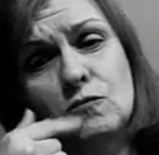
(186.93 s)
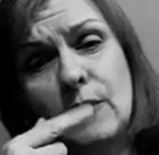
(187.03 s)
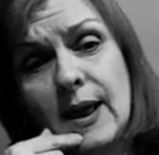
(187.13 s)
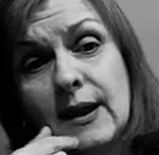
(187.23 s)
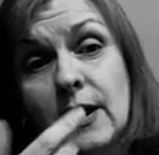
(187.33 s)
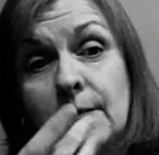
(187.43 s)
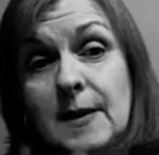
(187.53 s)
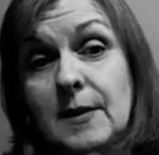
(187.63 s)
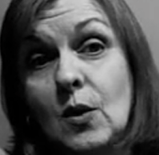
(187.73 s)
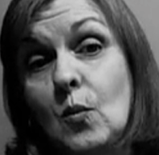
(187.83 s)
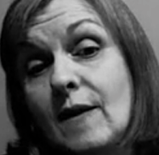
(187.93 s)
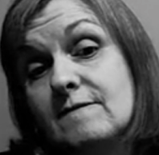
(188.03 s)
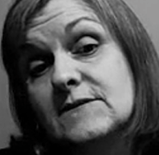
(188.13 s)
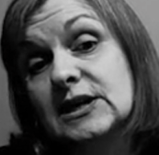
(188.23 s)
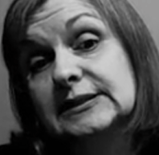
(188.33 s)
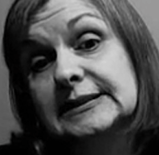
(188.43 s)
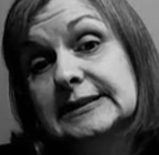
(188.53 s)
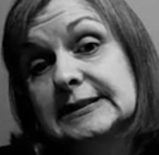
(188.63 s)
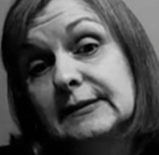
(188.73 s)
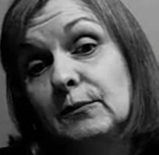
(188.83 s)
red down here. Maybe we're
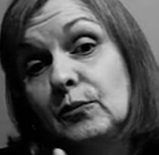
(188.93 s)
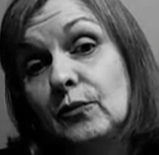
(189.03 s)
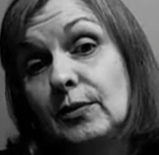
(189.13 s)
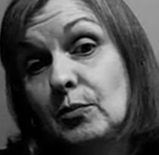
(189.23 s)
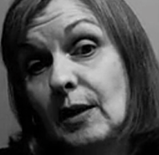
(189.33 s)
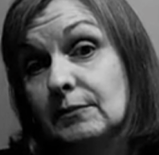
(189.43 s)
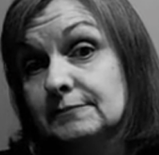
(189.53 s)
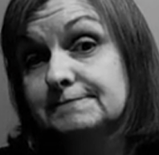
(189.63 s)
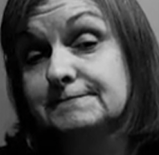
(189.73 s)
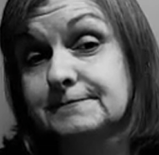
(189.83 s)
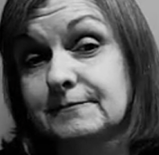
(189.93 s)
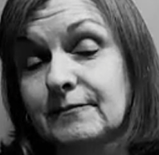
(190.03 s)
fixing the problem.